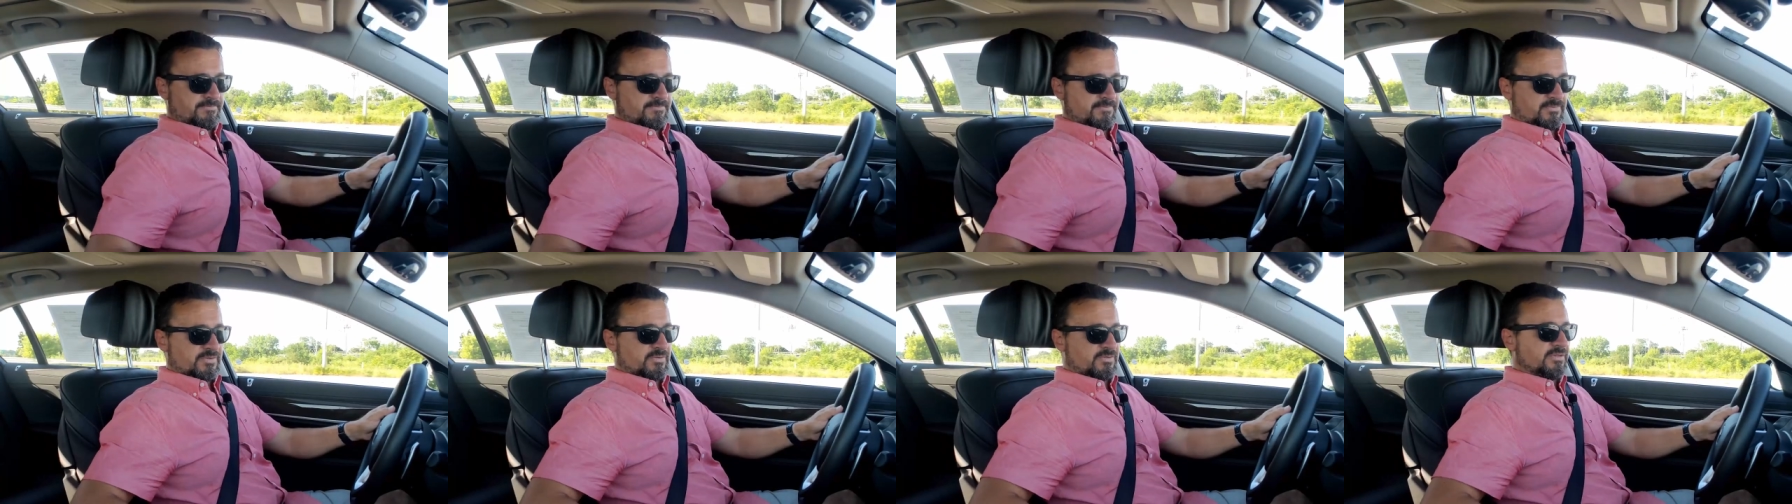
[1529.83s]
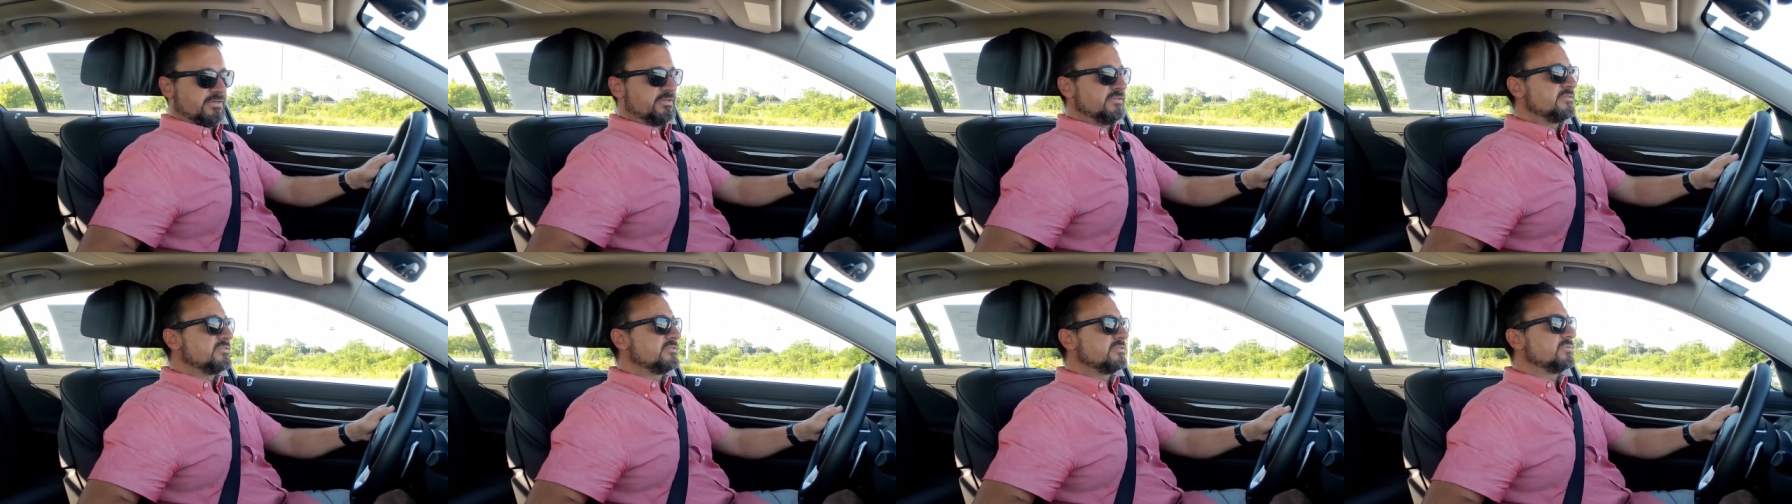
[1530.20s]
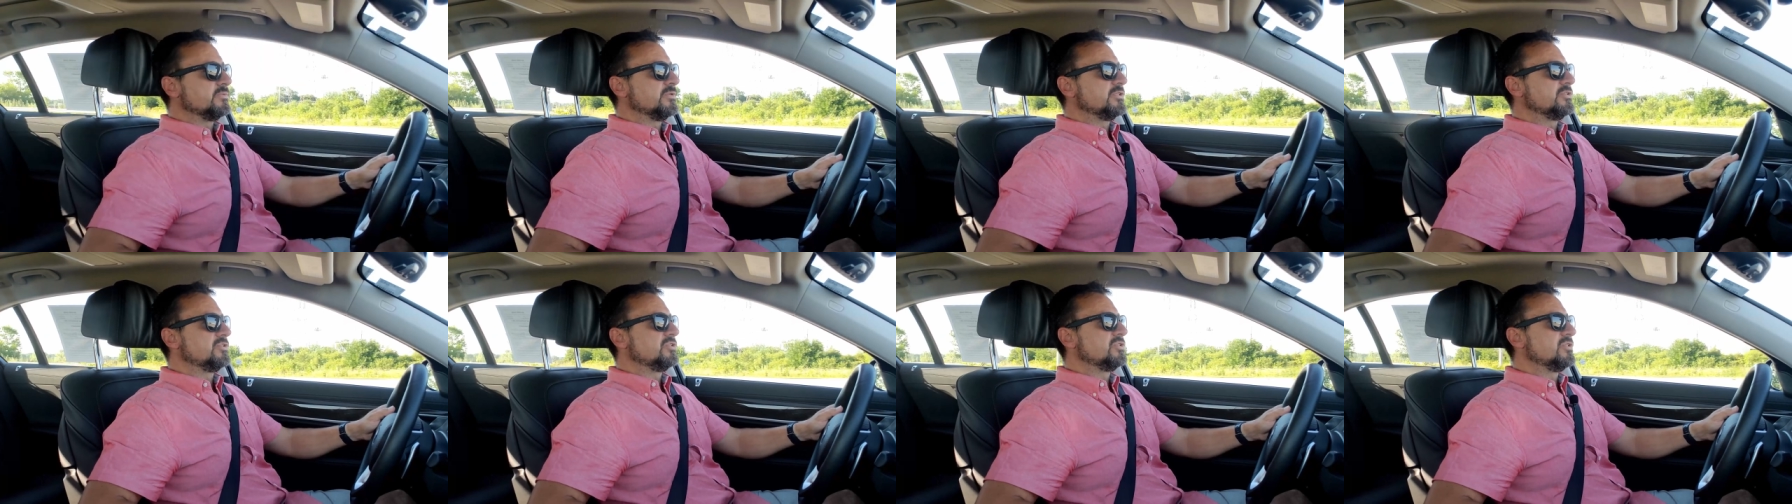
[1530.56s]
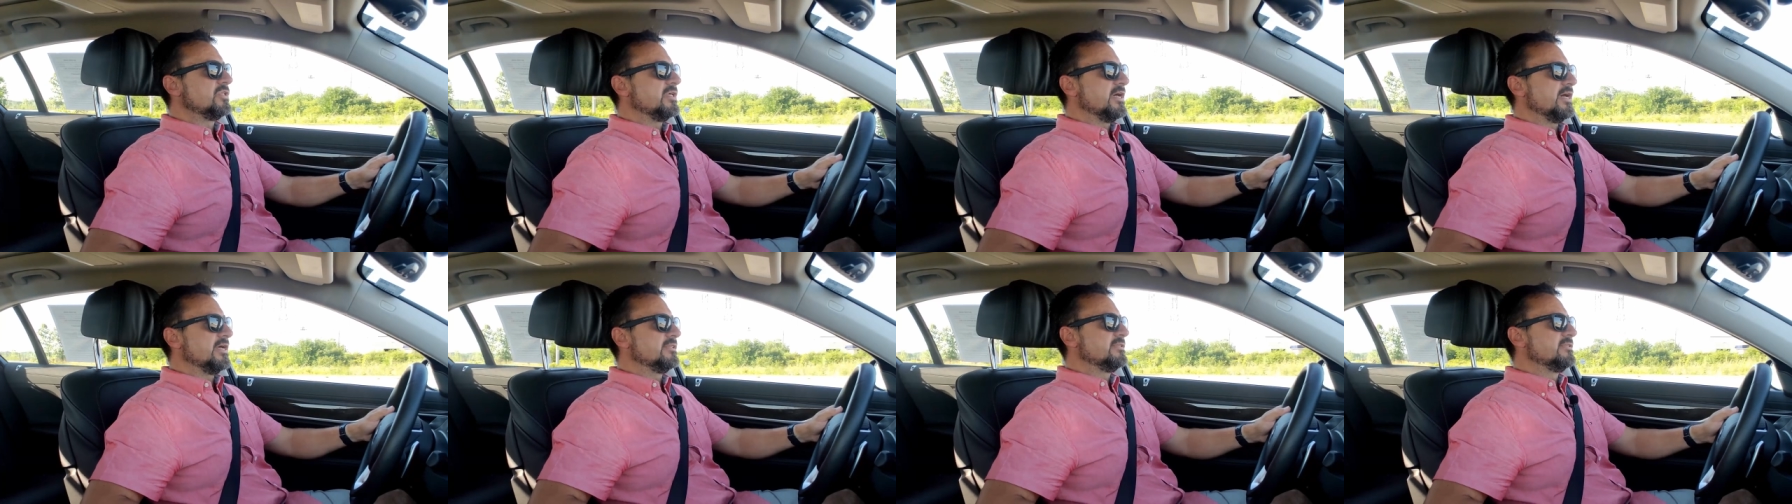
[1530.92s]
So let's switch
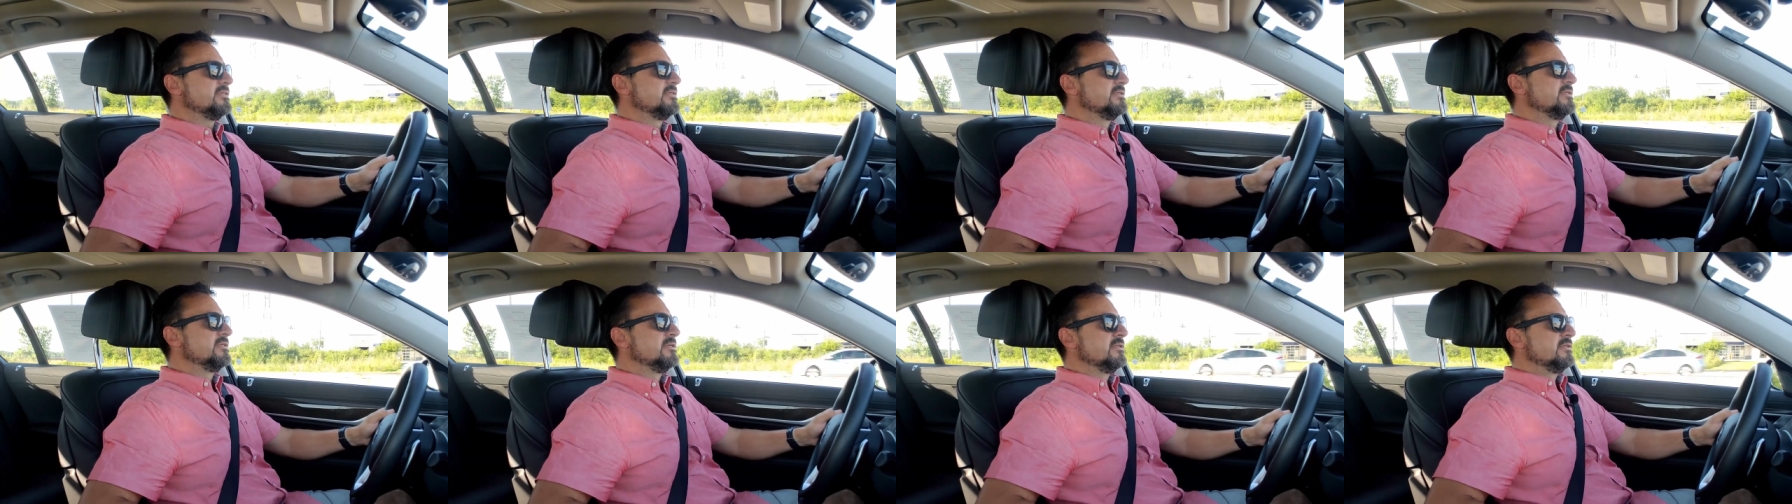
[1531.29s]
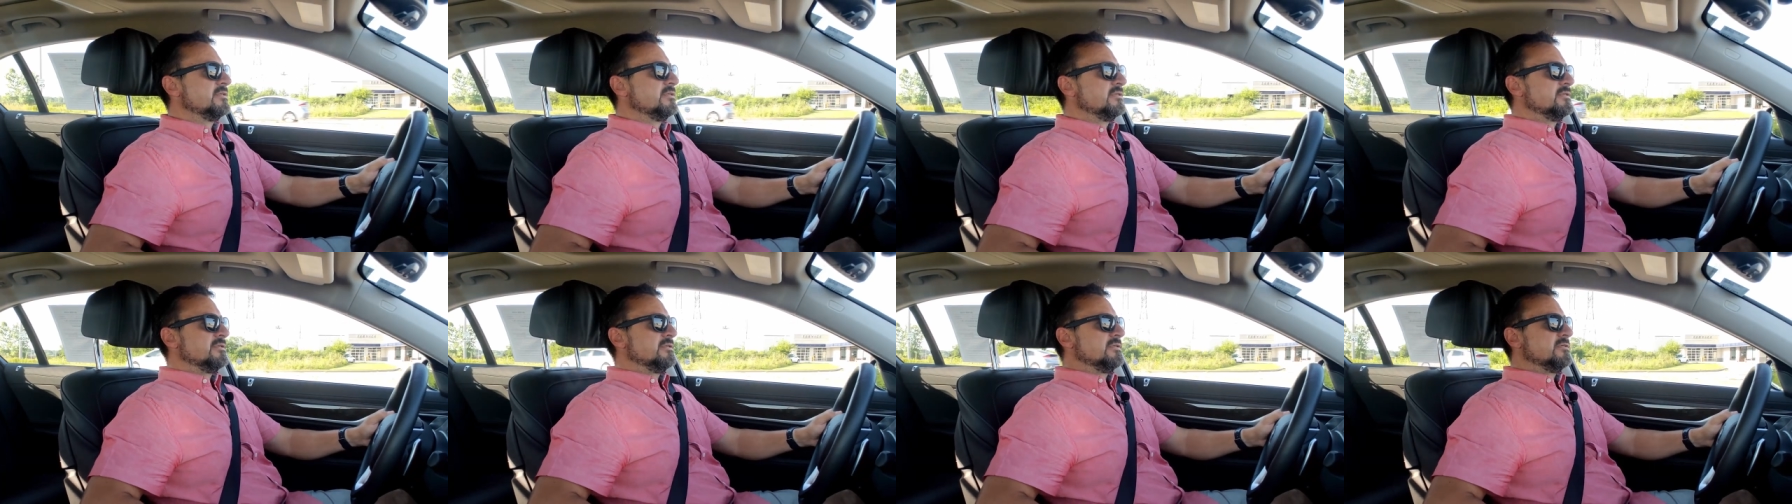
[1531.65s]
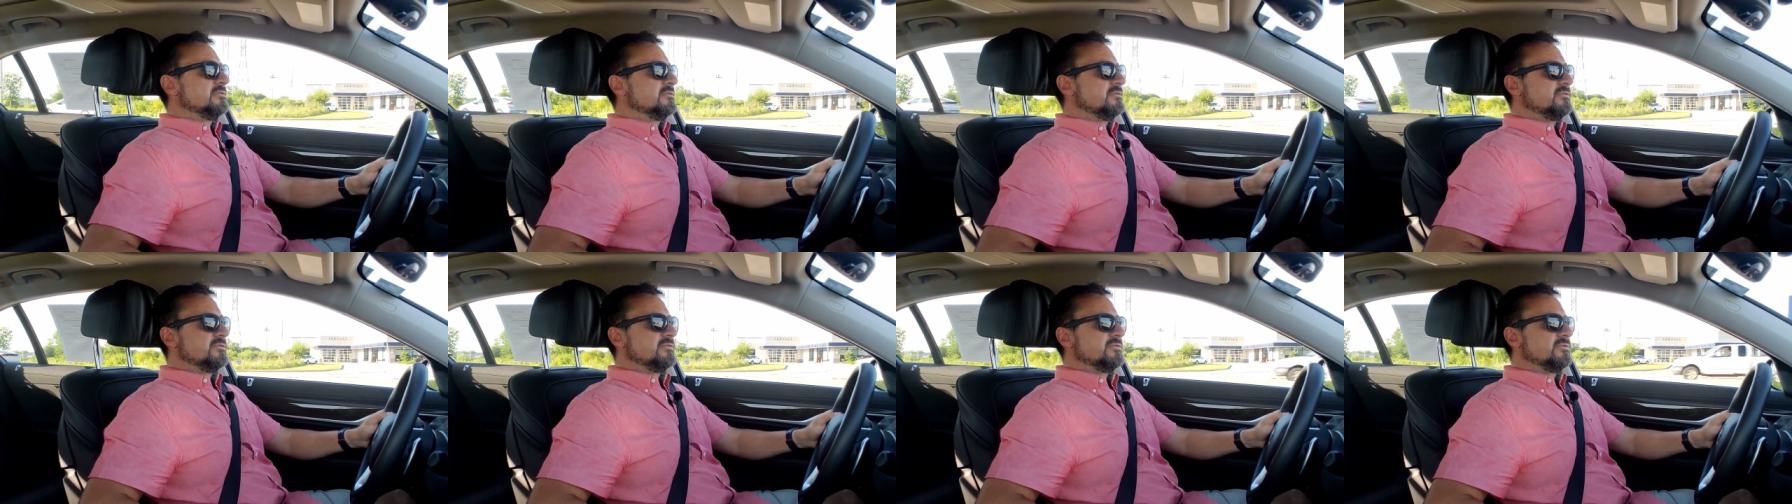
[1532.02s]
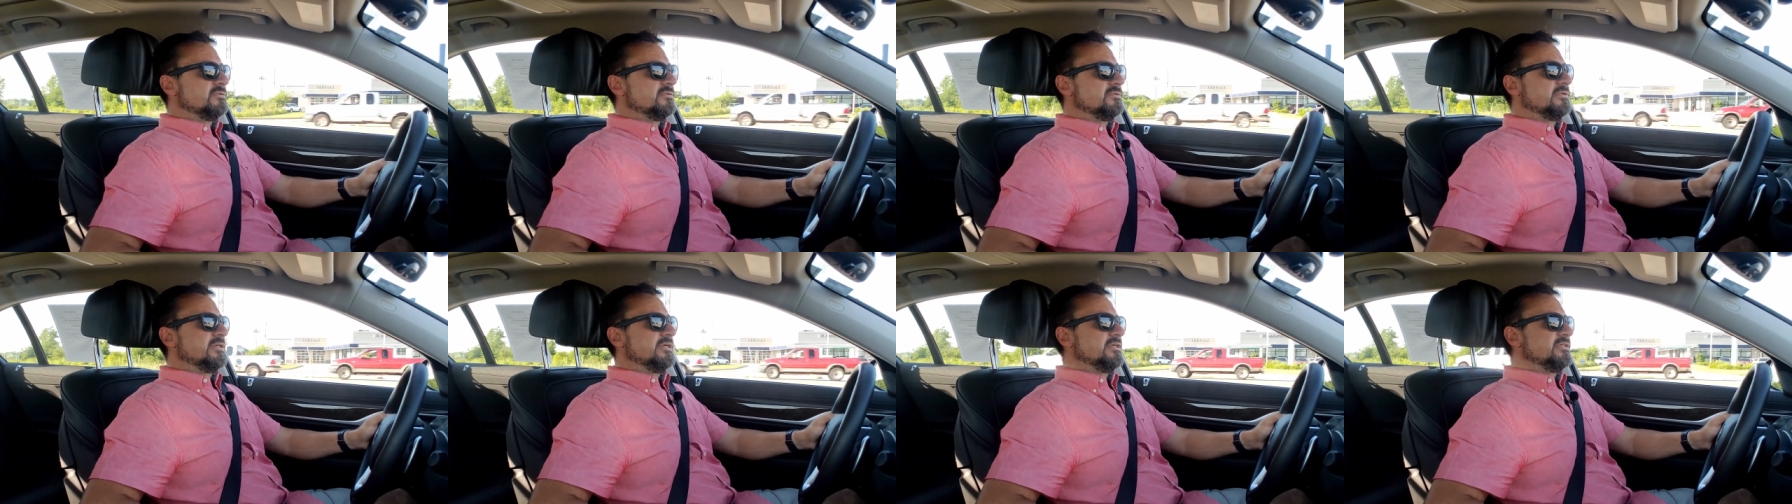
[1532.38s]
that
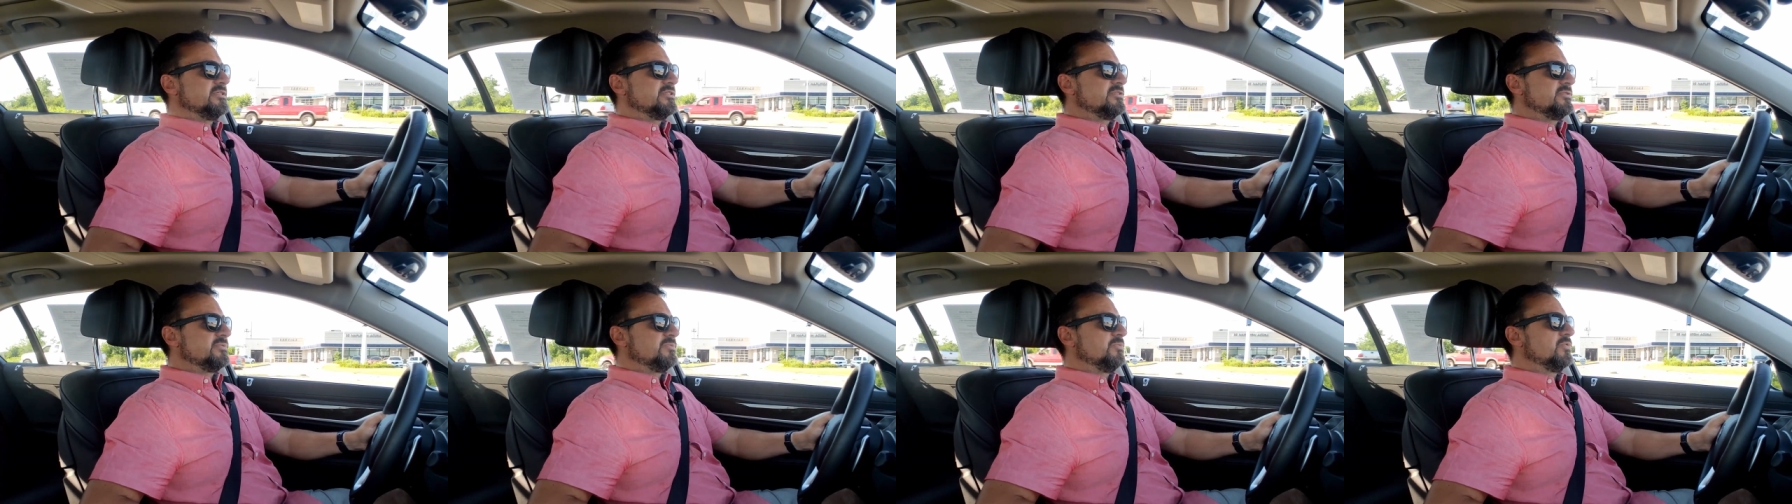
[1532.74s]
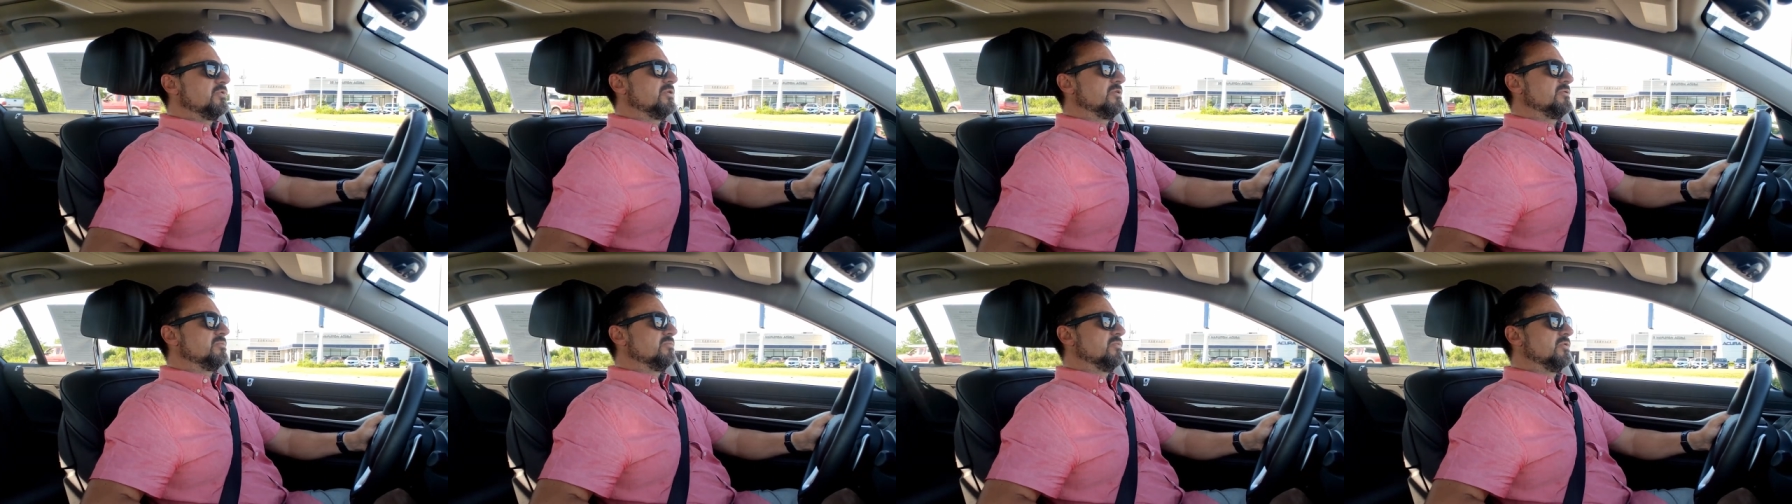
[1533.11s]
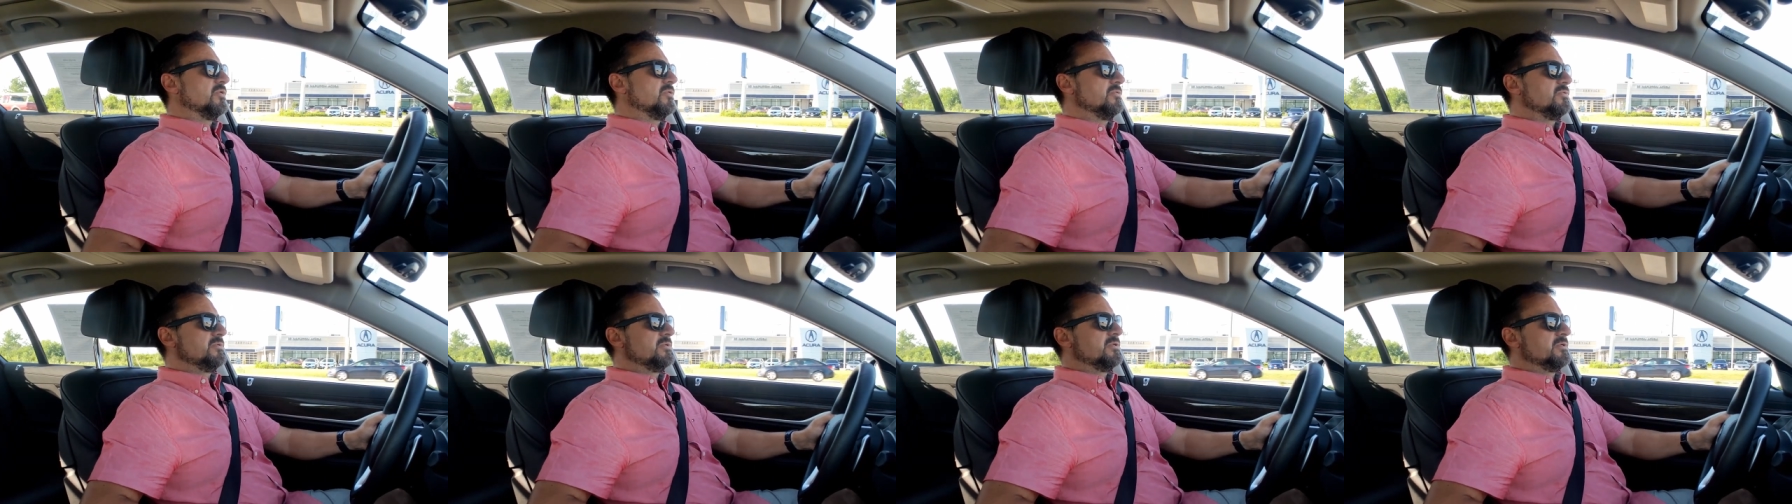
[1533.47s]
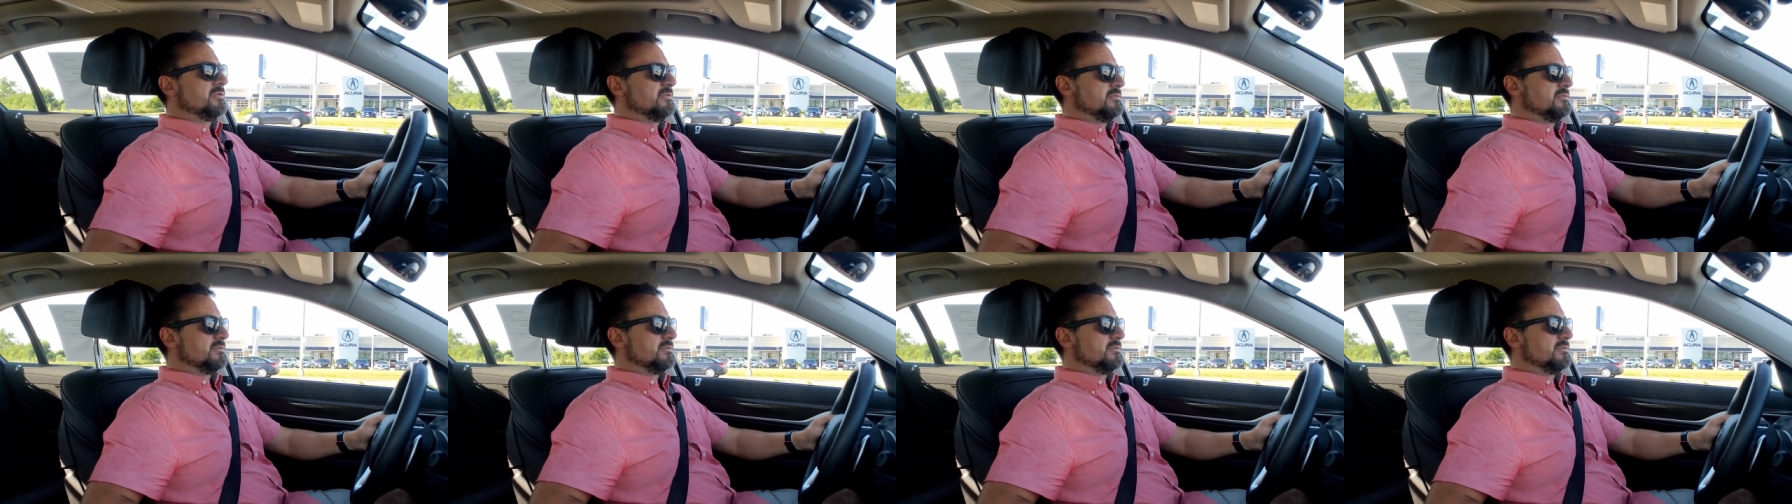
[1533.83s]
to a sport mode.